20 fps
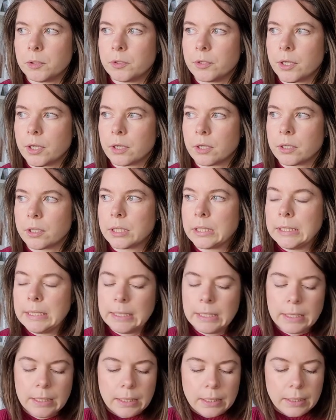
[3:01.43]
yarn.
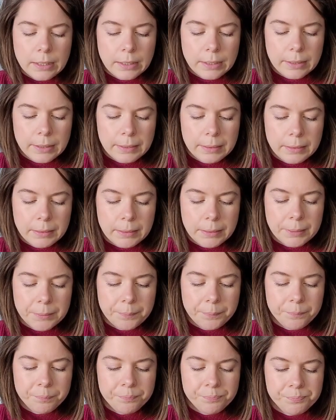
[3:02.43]

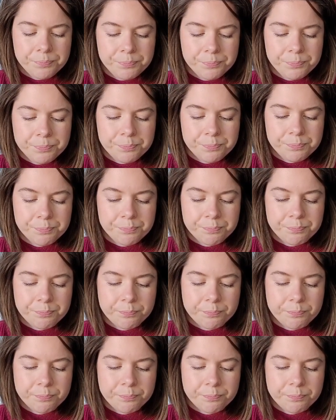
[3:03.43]
And